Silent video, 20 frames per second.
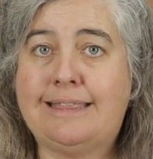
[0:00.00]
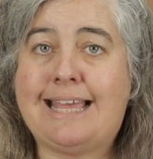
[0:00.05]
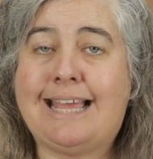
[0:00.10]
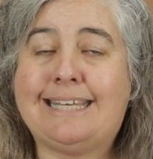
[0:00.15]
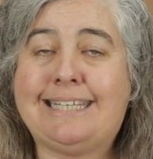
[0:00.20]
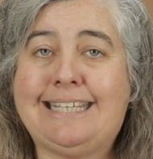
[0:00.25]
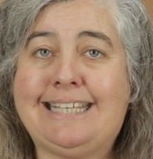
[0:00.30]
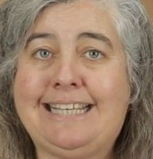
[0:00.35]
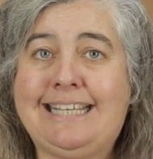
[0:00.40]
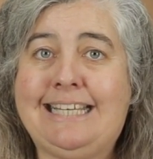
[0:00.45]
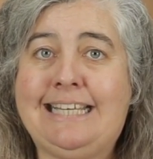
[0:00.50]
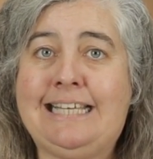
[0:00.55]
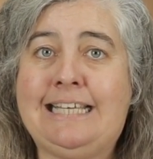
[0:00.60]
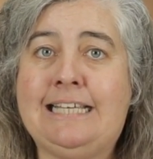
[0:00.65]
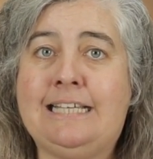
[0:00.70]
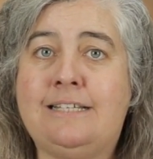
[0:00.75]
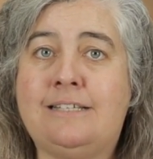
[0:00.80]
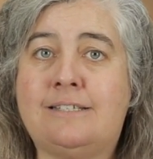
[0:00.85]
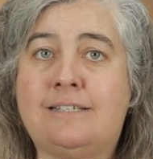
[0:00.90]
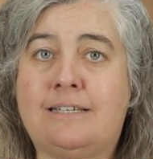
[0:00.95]
that
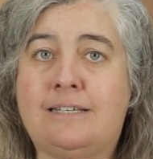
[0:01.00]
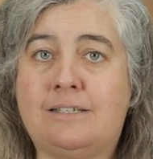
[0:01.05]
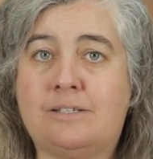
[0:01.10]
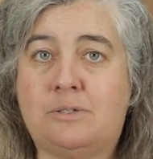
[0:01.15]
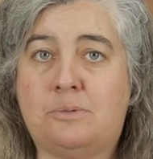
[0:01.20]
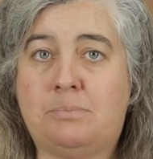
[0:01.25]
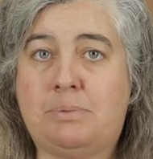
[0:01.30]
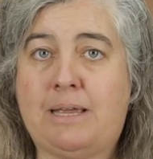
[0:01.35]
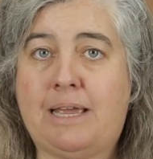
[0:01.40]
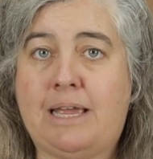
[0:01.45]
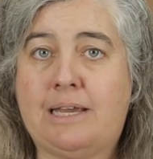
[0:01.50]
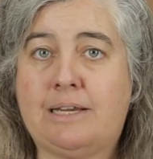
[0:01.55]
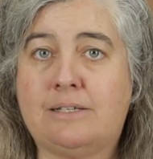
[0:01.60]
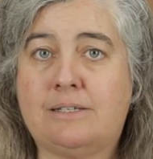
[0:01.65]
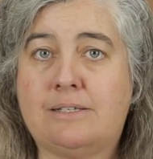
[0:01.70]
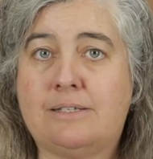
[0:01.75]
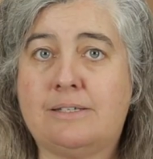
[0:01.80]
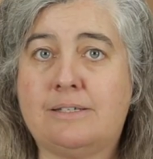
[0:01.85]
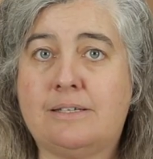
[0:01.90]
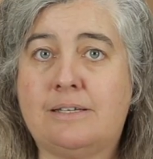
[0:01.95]
easy
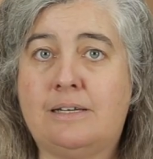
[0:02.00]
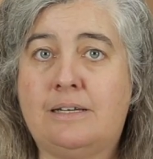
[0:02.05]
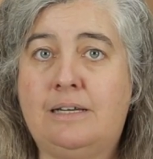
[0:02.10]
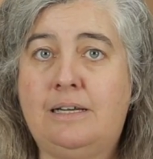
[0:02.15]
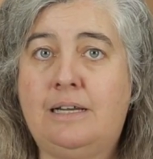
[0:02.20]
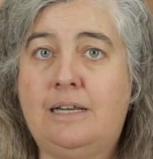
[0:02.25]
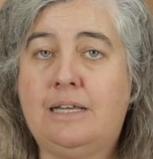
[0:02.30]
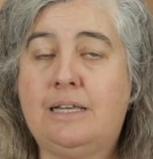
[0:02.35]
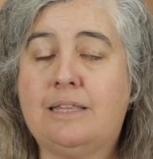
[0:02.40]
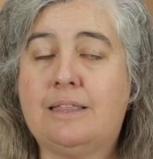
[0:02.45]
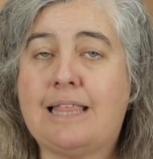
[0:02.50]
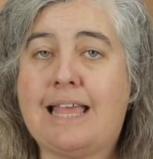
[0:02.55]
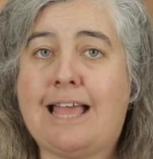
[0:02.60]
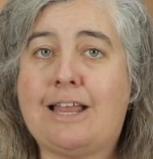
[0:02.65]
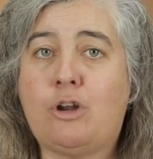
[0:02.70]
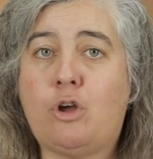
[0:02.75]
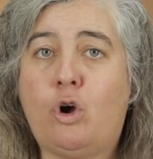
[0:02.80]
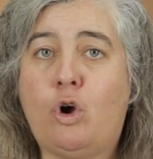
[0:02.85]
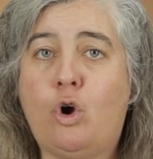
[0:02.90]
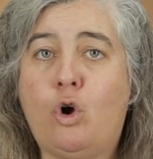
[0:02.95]
space,
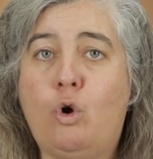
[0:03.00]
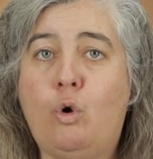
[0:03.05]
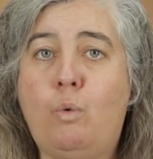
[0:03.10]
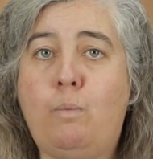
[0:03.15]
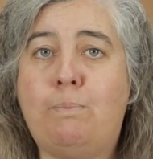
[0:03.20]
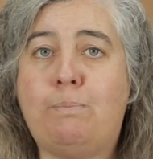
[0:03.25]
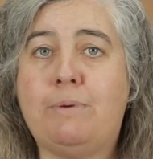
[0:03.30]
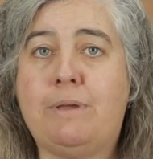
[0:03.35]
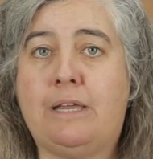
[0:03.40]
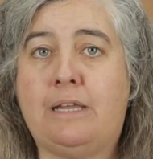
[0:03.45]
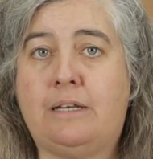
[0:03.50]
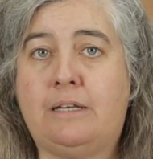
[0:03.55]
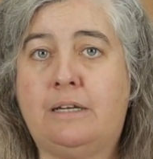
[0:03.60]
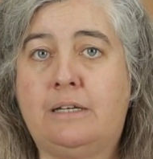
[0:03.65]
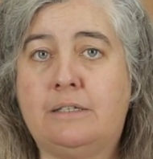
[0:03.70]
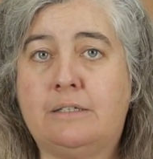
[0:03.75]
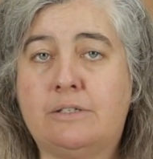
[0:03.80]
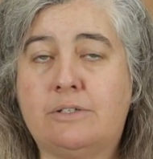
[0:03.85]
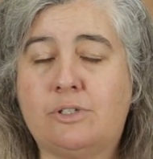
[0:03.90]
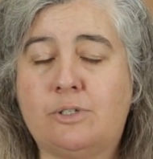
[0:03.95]
that open
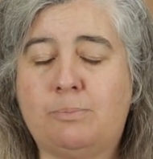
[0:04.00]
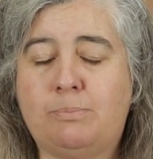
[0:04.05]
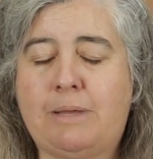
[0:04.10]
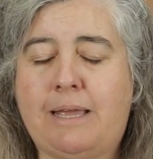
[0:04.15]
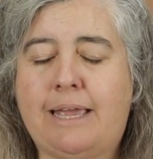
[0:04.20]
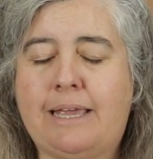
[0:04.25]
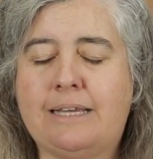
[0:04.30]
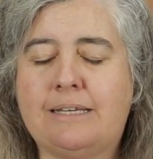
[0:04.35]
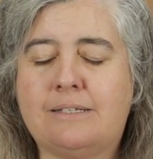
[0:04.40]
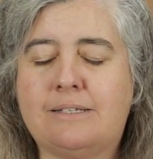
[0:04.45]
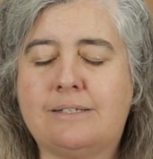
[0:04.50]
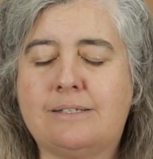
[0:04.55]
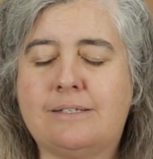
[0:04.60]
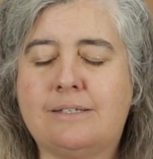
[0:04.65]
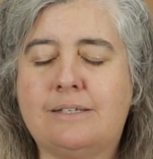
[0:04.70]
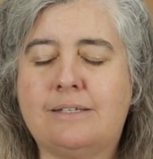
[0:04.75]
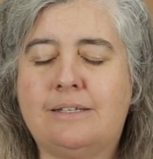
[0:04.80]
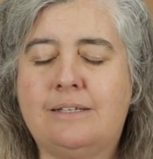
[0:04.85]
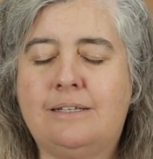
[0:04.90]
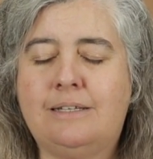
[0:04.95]

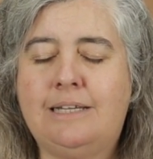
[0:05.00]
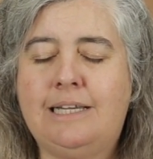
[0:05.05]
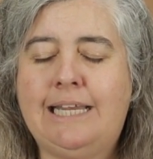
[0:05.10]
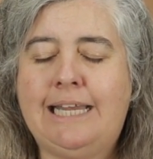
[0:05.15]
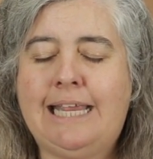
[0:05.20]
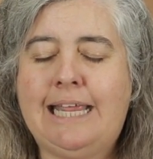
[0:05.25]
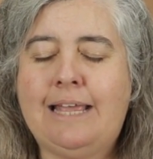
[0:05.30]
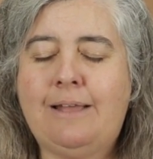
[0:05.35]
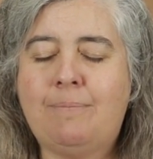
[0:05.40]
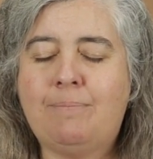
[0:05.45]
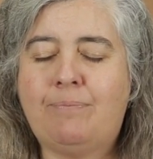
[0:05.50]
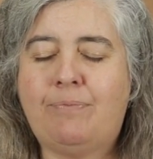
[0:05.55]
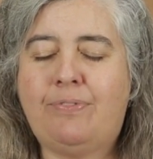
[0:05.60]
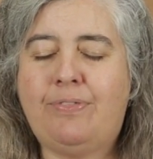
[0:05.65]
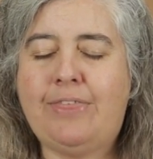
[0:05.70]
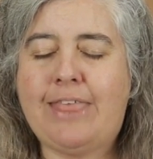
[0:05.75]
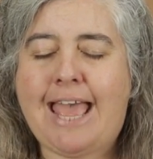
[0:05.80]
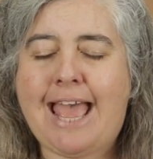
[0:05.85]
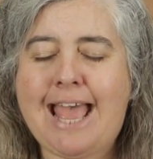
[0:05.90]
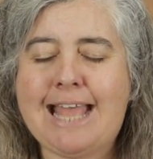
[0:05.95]
space,
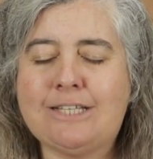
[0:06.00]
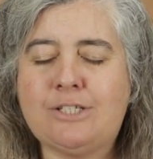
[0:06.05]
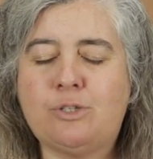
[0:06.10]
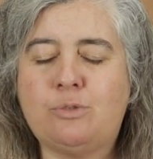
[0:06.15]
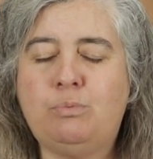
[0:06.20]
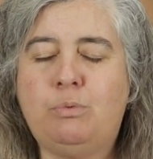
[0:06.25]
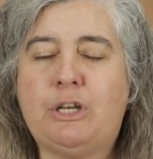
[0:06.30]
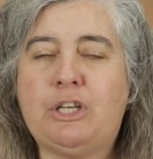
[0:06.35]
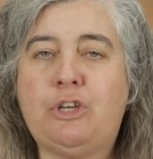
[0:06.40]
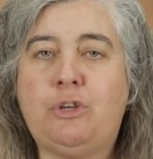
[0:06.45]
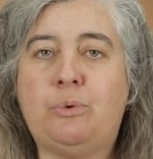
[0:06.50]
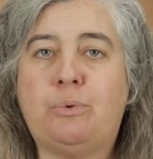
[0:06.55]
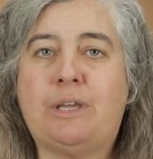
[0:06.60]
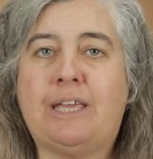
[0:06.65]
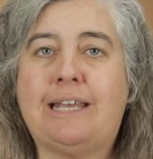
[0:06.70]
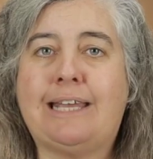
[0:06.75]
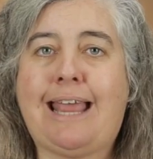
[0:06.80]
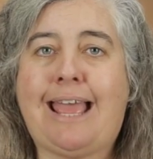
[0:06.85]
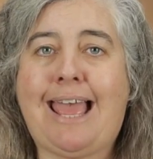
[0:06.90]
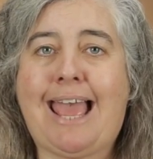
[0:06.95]
that's when you
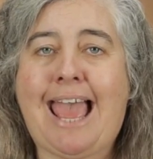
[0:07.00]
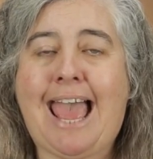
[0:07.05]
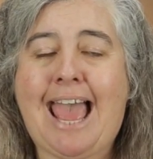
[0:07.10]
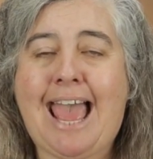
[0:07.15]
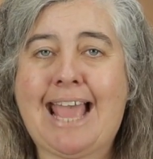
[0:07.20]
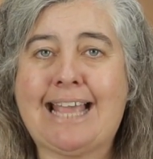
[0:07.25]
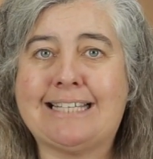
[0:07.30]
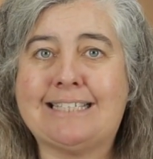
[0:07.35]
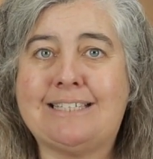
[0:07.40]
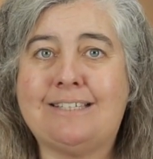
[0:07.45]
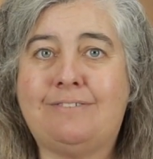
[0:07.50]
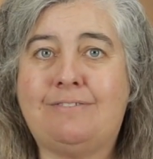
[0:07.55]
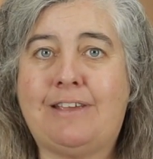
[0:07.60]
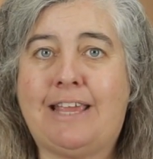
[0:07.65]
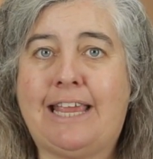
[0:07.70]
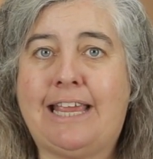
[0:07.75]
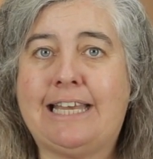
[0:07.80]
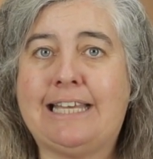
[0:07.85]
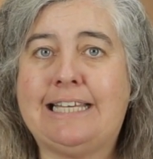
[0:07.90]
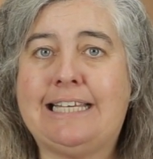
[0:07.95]
can
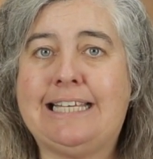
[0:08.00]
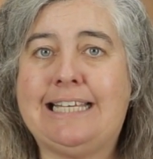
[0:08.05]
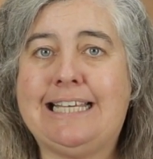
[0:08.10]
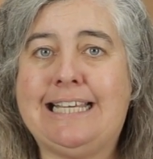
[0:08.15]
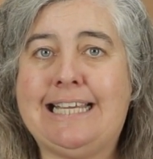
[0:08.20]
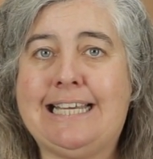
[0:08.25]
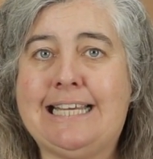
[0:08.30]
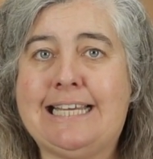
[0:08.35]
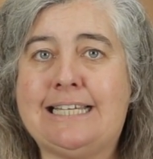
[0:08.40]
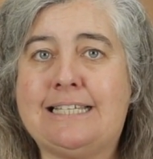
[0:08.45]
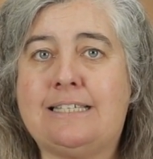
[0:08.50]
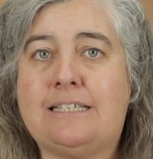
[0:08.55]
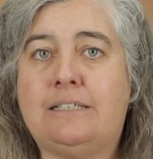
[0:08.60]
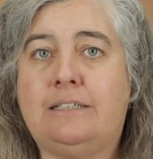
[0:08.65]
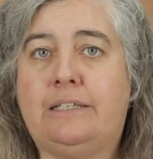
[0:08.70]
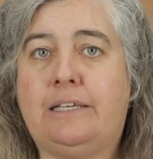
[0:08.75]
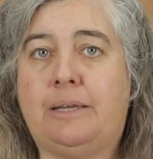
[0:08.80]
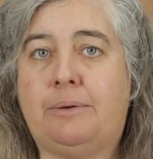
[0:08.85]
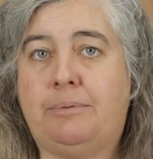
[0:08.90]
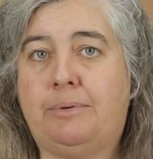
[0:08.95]
activate
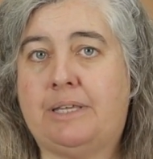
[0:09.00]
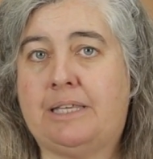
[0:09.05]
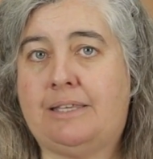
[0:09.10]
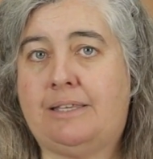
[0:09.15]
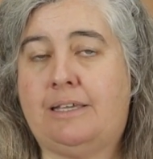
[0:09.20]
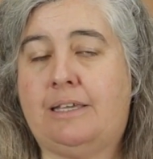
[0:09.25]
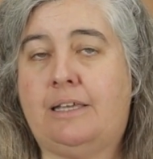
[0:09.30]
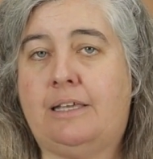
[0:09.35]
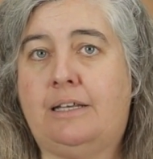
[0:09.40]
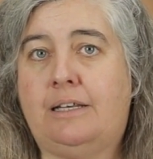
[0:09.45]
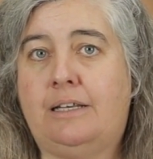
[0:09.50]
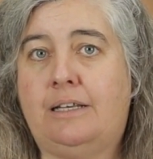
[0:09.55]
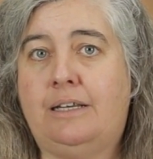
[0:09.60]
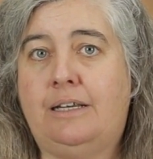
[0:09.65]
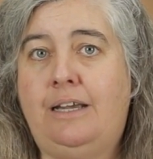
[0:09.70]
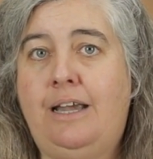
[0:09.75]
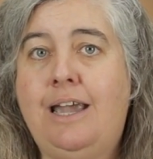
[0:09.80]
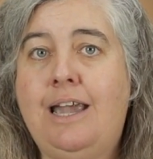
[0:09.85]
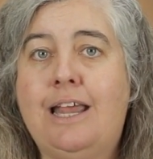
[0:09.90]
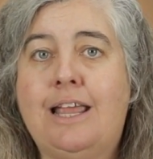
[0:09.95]
easily within
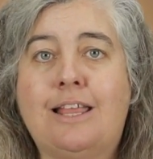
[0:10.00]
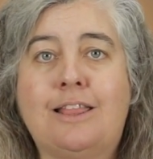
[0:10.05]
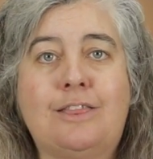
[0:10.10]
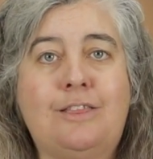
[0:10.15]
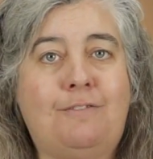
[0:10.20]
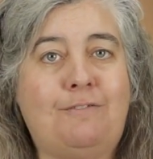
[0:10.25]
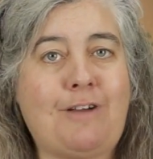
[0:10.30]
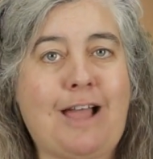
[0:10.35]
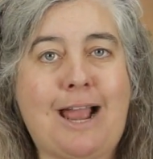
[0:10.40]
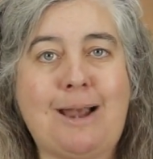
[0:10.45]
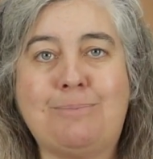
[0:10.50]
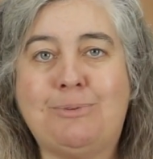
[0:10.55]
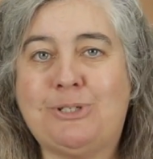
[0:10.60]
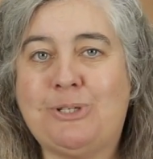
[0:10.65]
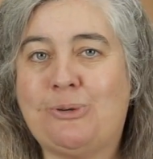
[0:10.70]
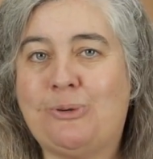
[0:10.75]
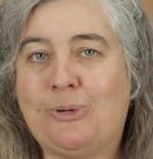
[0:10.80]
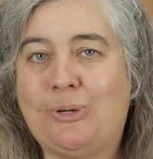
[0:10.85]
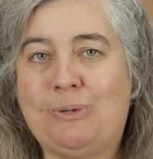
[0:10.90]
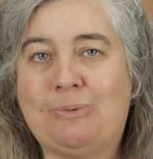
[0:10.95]
the
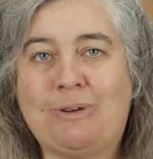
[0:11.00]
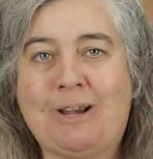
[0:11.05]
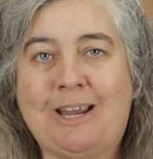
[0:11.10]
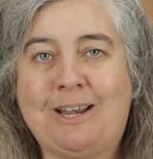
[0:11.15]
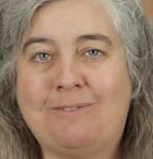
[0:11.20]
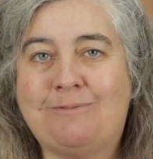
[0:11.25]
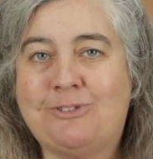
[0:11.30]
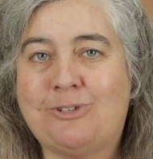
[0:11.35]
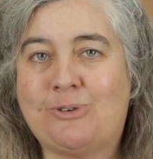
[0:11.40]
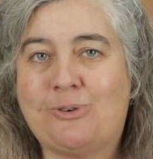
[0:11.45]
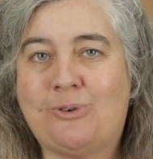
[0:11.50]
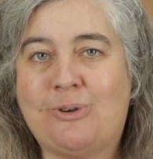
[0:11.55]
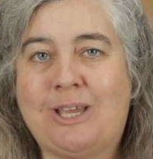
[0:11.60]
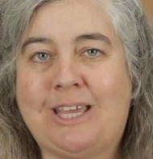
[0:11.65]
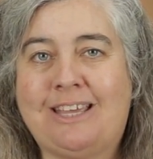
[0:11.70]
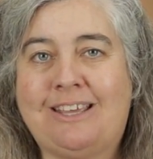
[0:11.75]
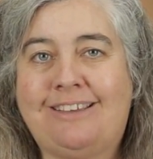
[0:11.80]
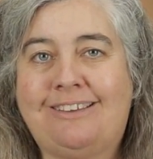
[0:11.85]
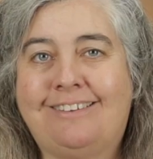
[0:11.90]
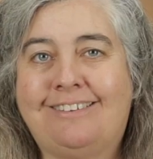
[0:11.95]
vibratory rate of
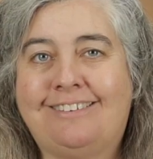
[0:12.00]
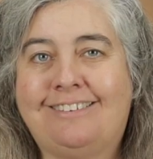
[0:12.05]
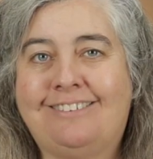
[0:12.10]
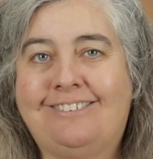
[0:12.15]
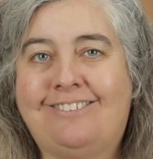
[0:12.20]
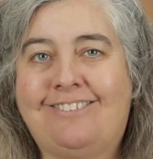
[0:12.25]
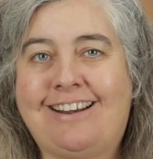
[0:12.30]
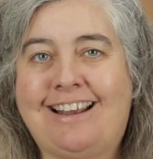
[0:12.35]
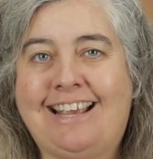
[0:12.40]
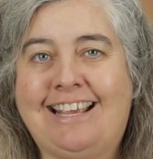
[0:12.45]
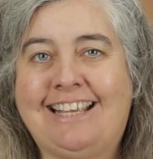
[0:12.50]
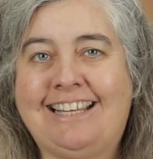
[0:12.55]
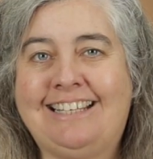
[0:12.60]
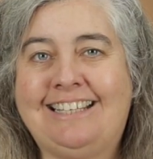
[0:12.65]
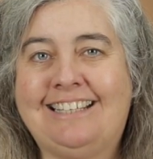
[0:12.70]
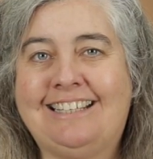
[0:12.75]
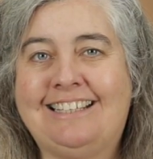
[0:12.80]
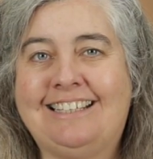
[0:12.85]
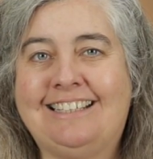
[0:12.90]
joy, right?